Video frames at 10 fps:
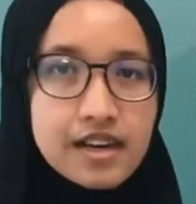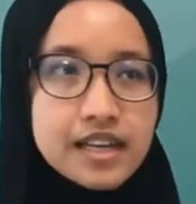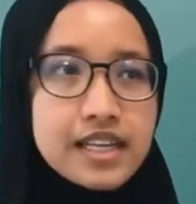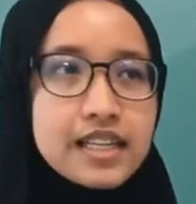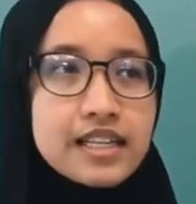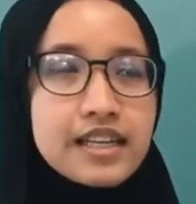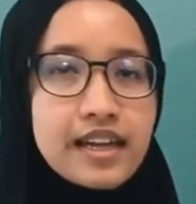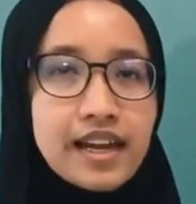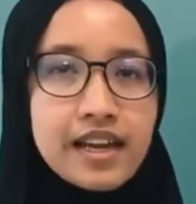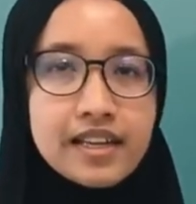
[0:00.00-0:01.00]
It
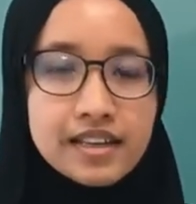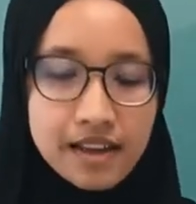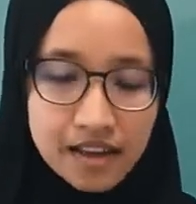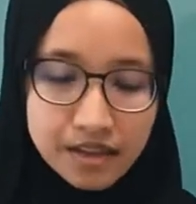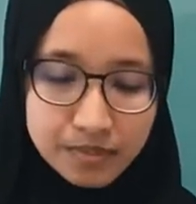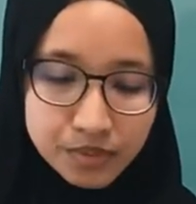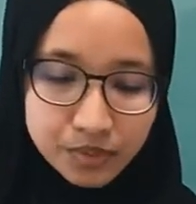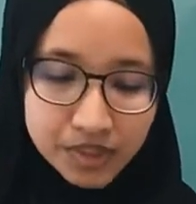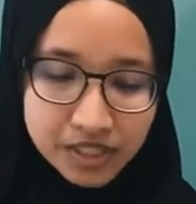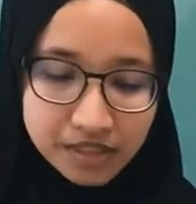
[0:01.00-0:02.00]
can help to
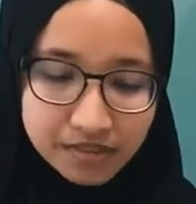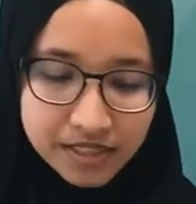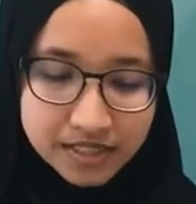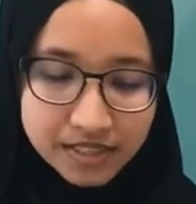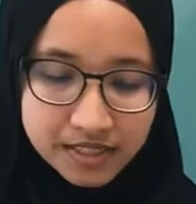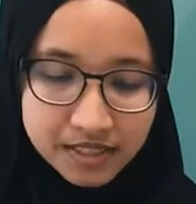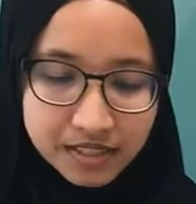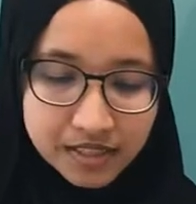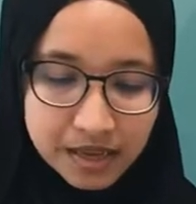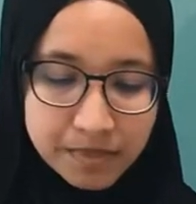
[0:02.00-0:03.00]
increase
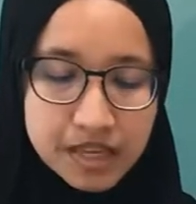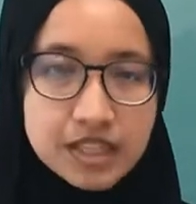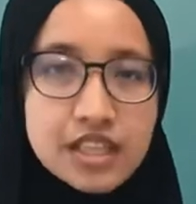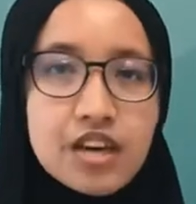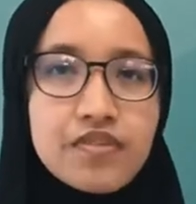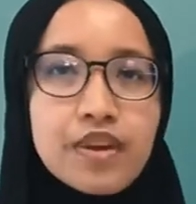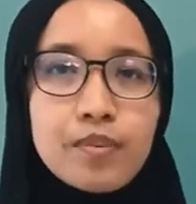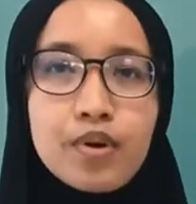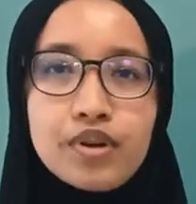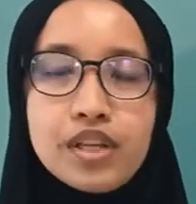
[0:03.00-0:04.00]
the ability of
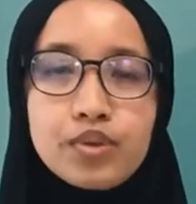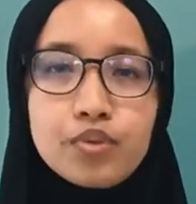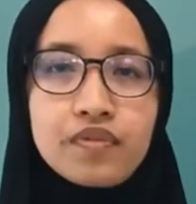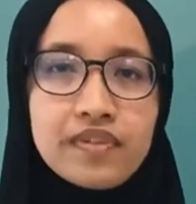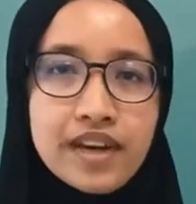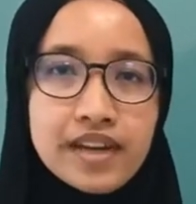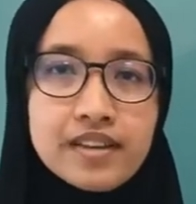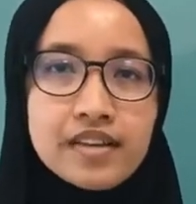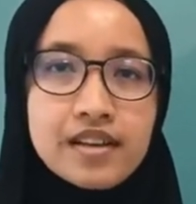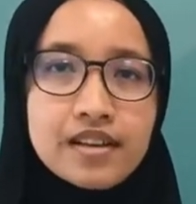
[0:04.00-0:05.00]
employee to find,
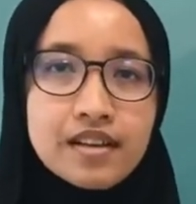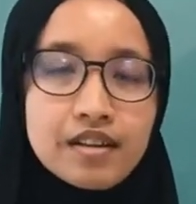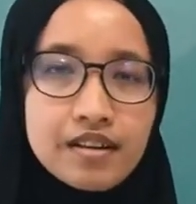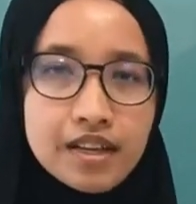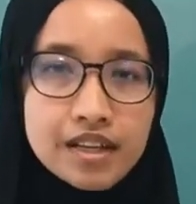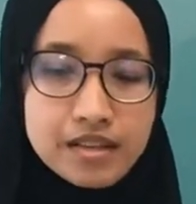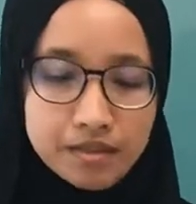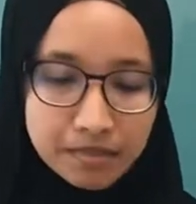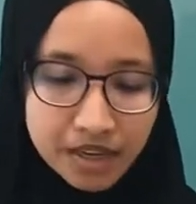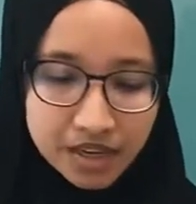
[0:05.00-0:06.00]
create,
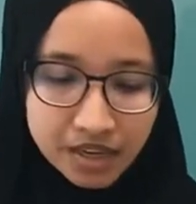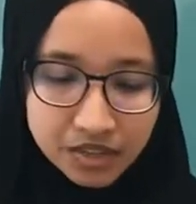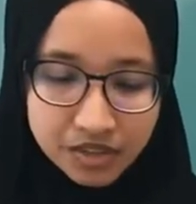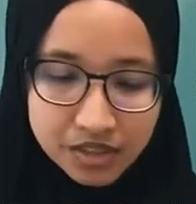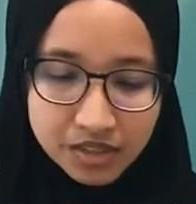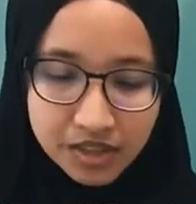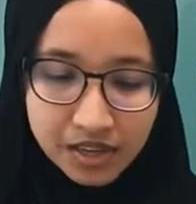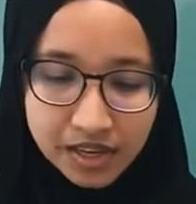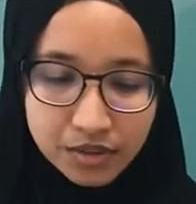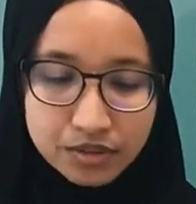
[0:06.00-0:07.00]
manage,
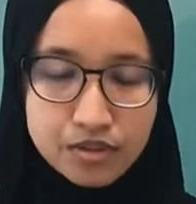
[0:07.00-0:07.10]
and also